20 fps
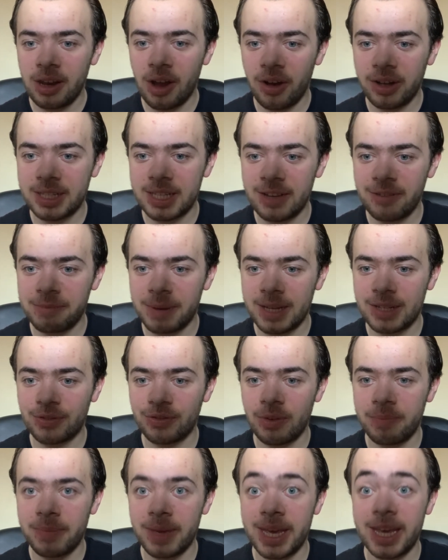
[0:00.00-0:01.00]
19th place
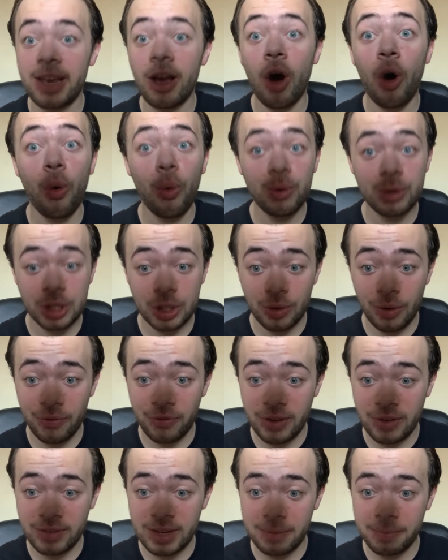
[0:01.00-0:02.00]
for me, also
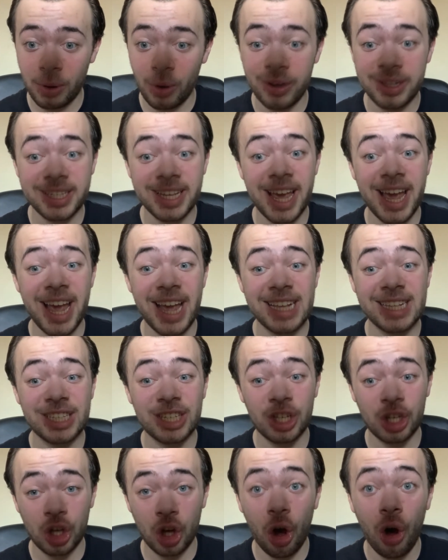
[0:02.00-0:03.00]
on 50 points, is
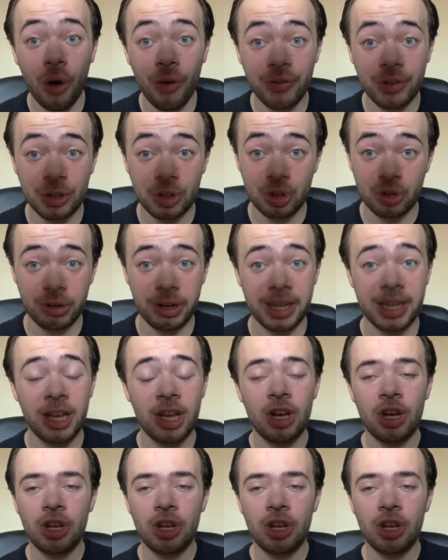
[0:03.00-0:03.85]
Coventry.